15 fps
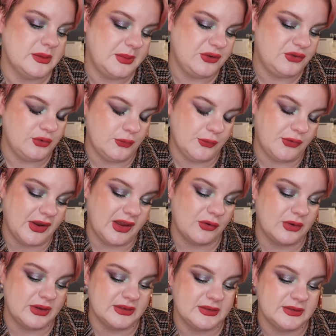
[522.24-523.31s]
a bit too
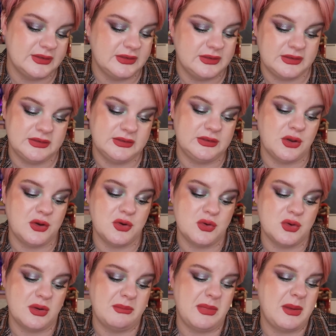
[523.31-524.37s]
fragranced,
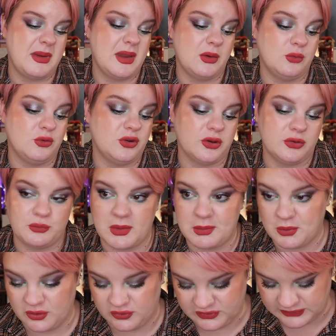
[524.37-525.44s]
so maybe I would not
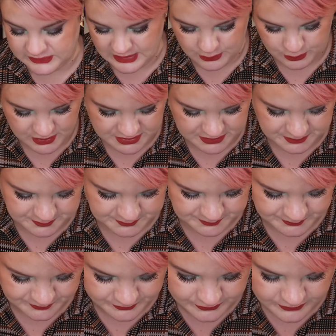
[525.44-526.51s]
repurchase that one.
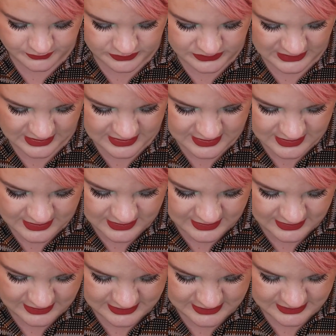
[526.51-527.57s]

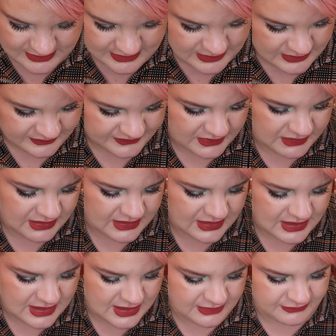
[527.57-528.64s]
Then I
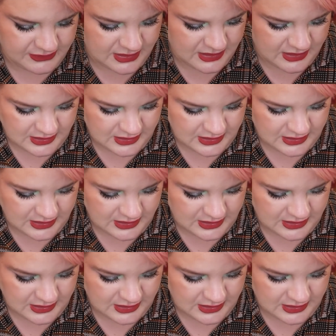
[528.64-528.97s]
have